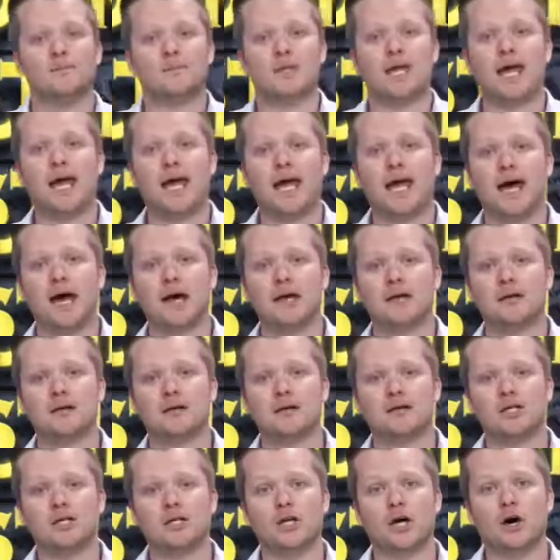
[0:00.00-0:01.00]
And,
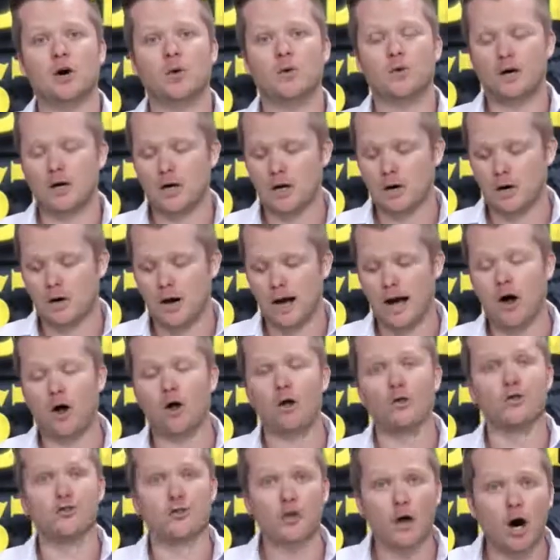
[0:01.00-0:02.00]
you know,
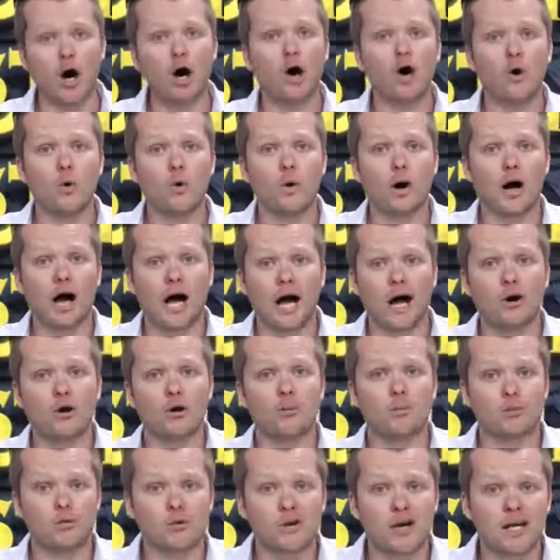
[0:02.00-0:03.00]
although
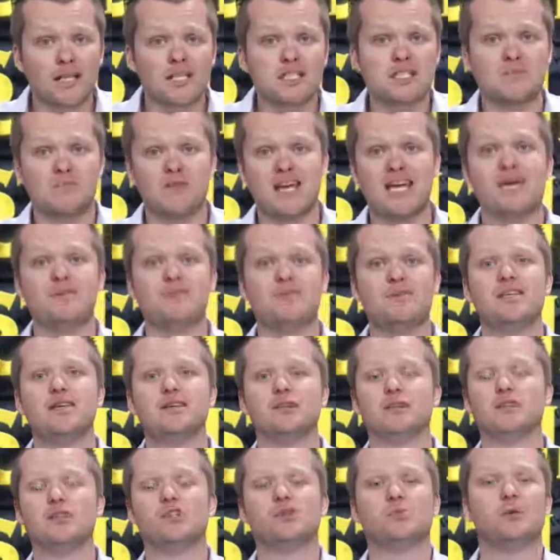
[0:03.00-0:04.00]
our price may be a
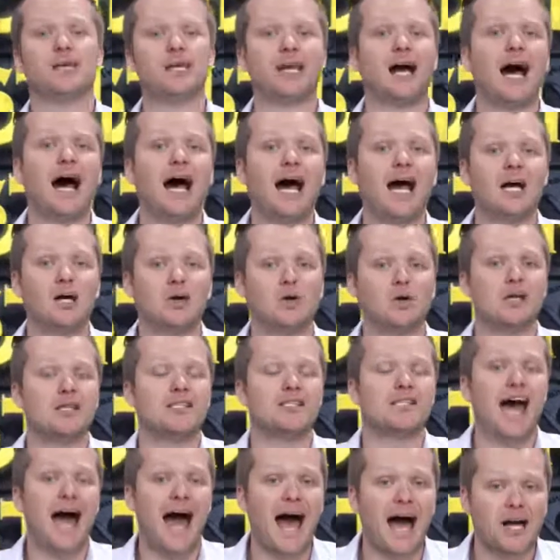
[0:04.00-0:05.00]
little bit higher,
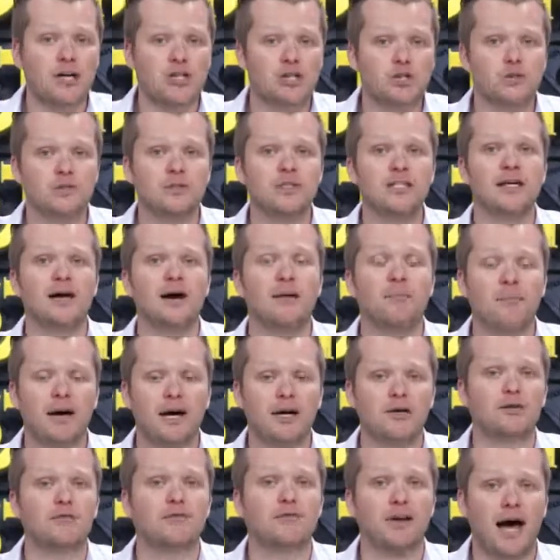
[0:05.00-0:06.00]
it's actually a
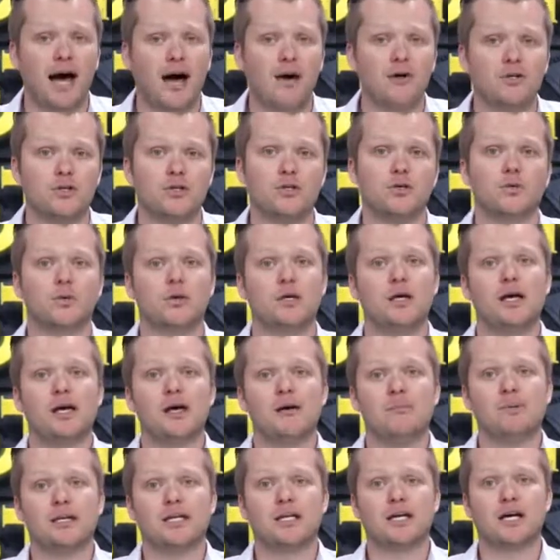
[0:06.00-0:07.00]
better value
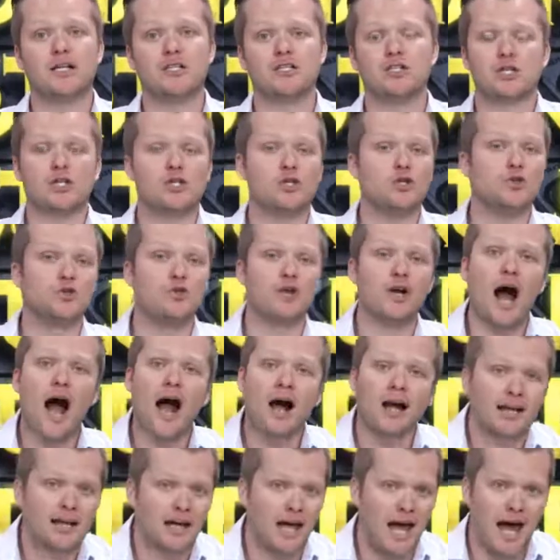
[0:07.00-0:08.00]
because you're
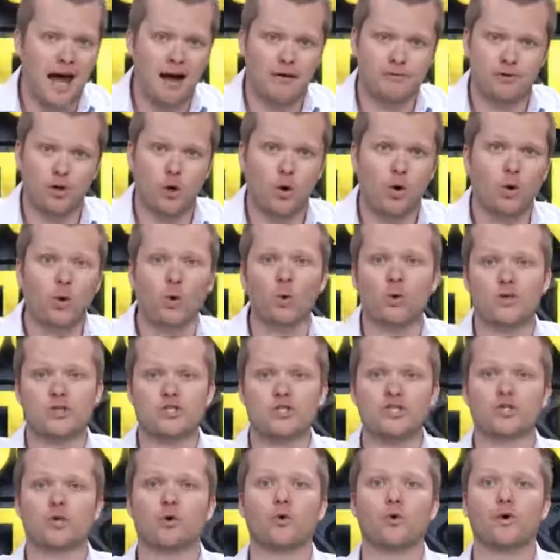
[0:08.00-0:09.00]
not going to have the horror
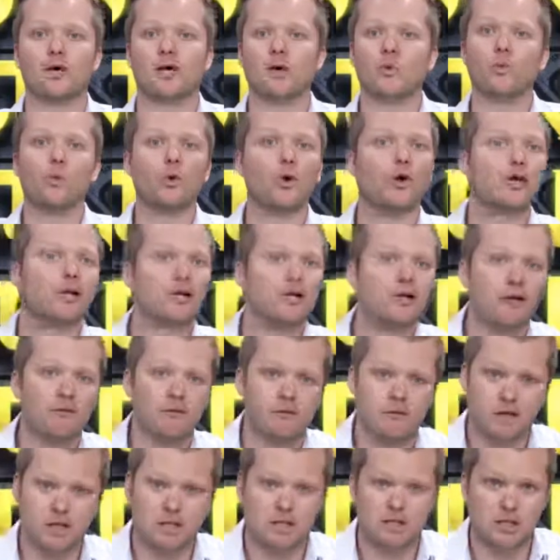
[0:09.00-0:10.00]
story. We're going to
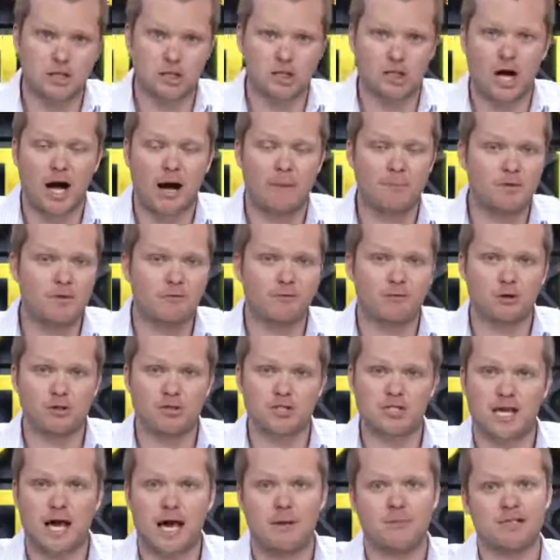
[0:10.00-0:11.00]
fix the job the
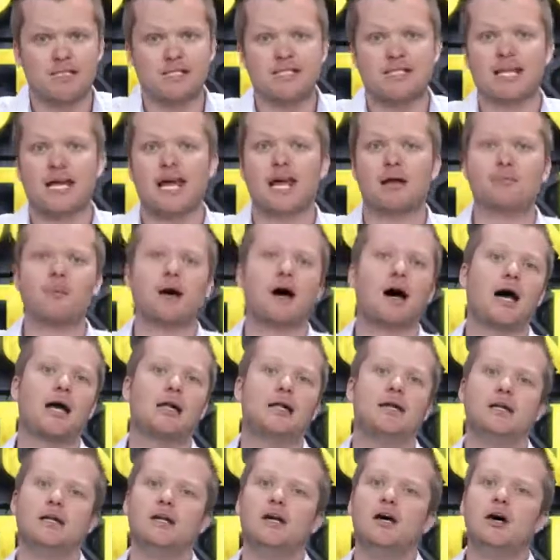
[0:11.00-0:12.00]
first time and stand
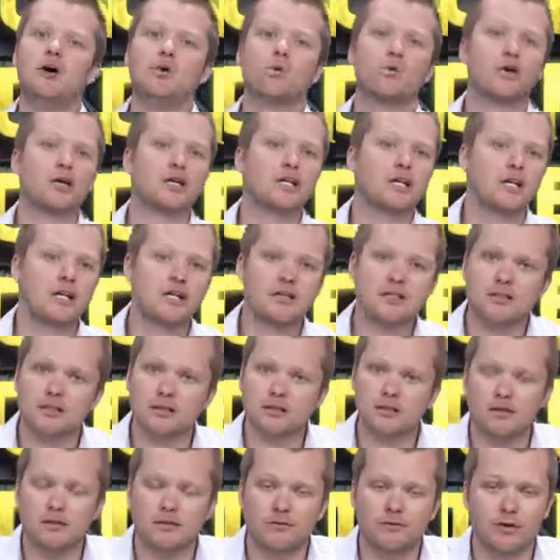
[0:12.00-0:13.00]
behind it. We're going to
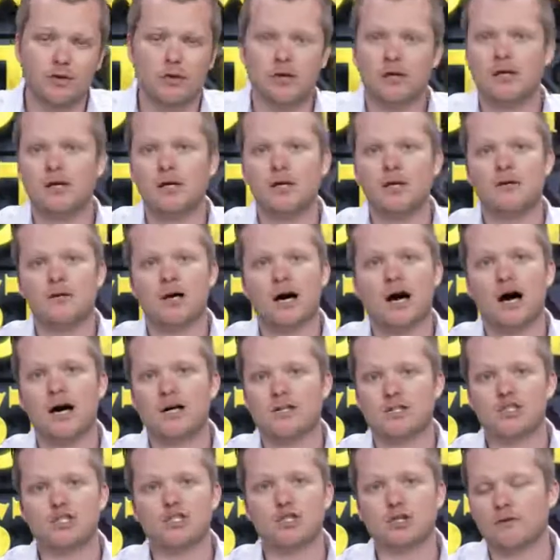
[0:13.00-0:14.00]
deliver
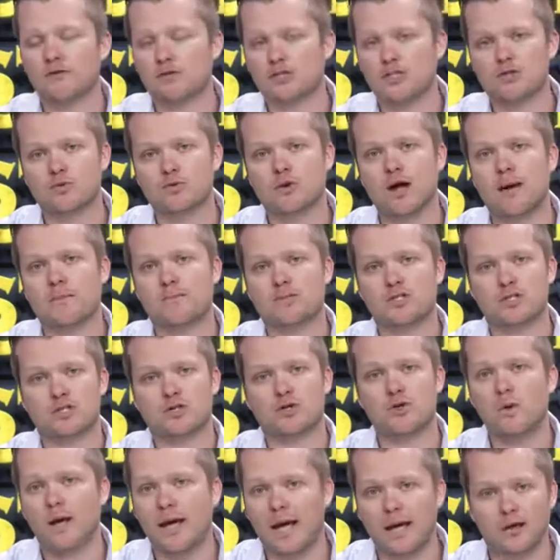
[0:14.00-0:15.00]
uh, service reps
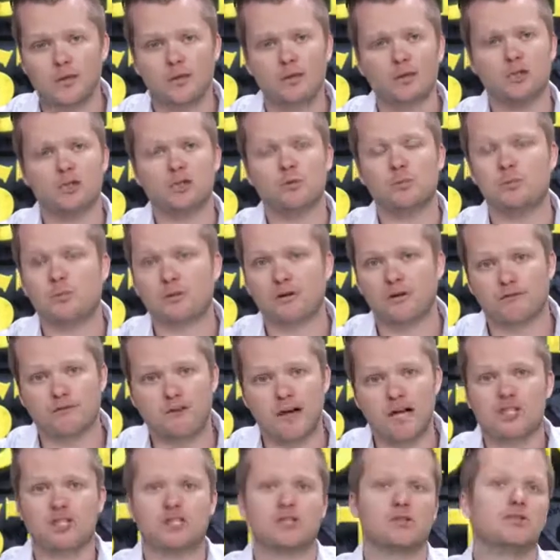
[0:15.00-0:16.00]
who handle you
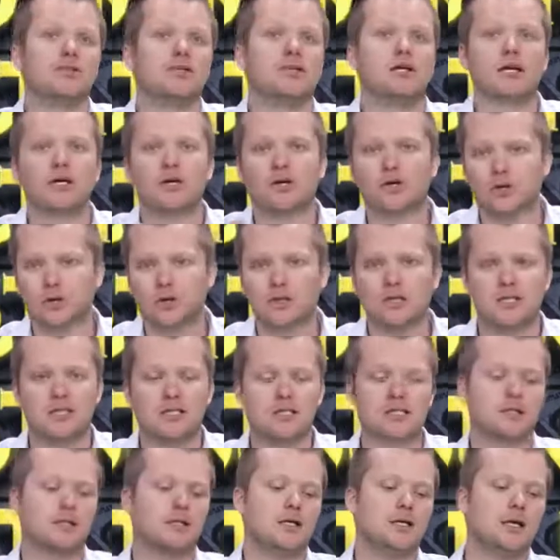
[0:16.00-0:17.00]
professionally and
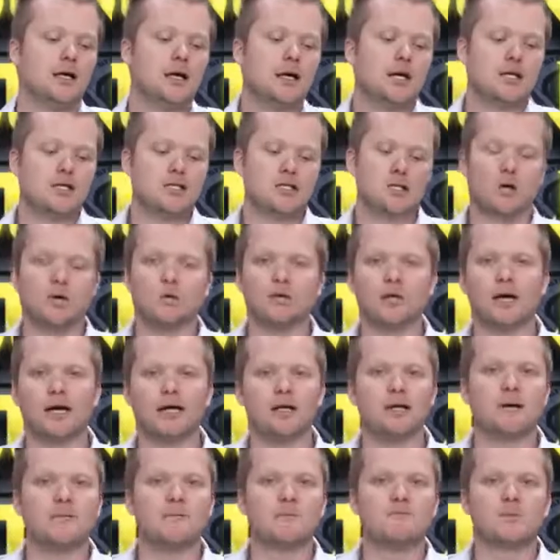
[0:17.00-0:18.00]
courteously. So
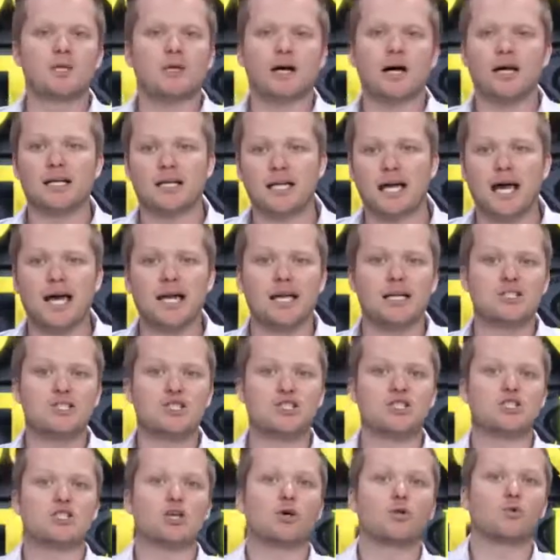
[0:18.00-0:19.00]
like again, it's
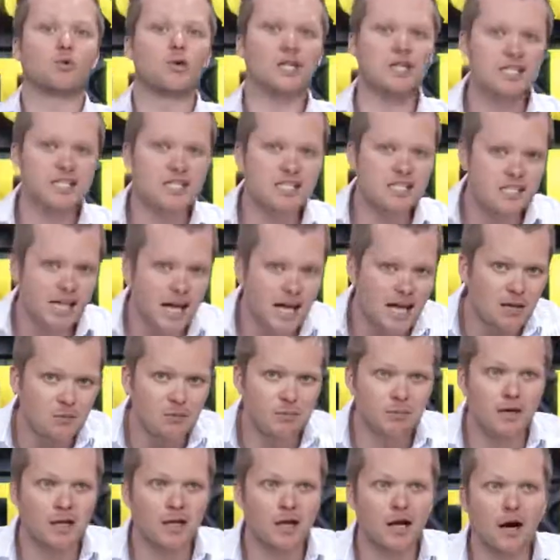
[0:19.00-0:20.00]
just a
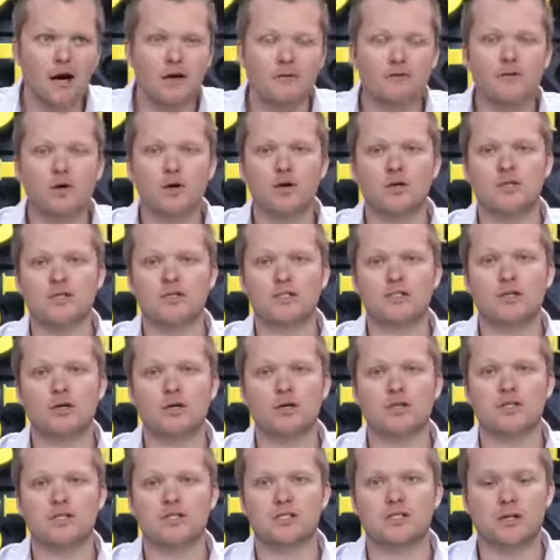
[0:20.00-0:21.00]
restatement of those
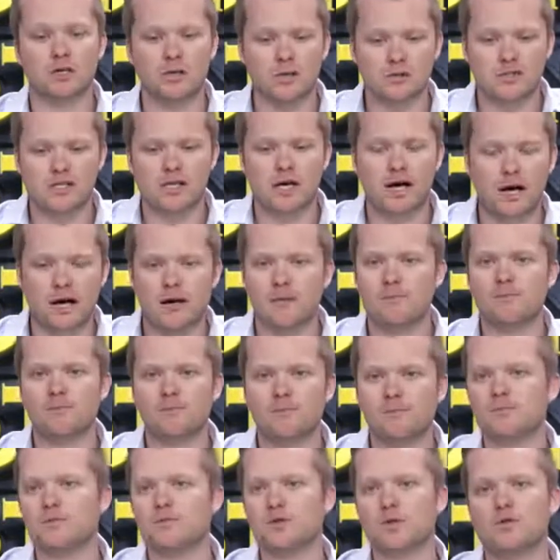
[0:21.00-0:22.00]
those those uh,
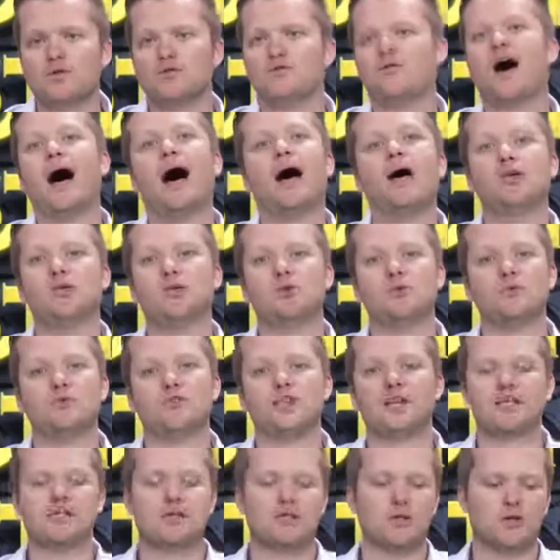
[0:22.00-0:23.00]
those value
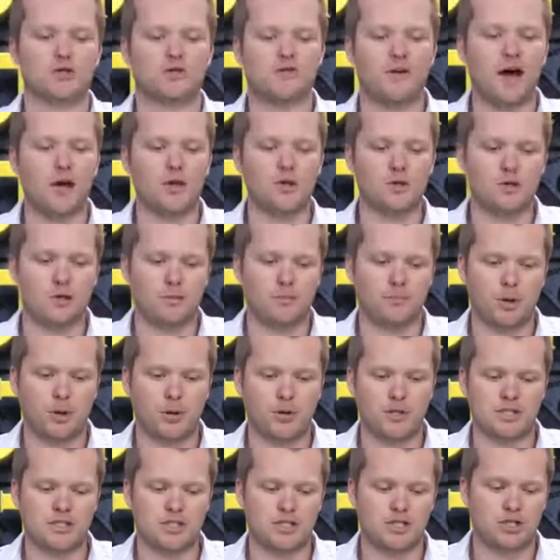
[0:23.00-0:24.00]
thing those value
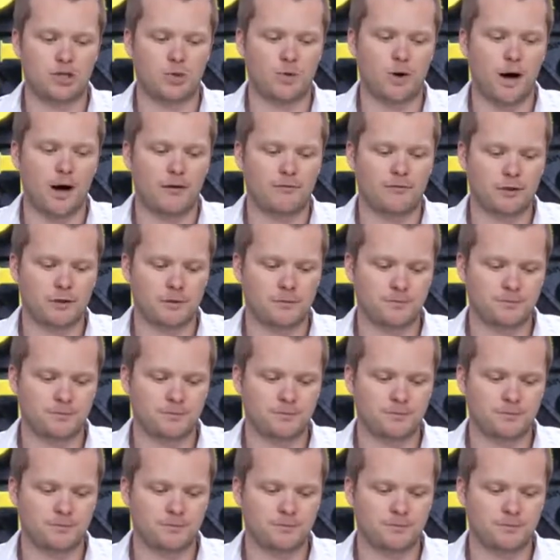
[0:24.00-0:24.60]
components that you offer.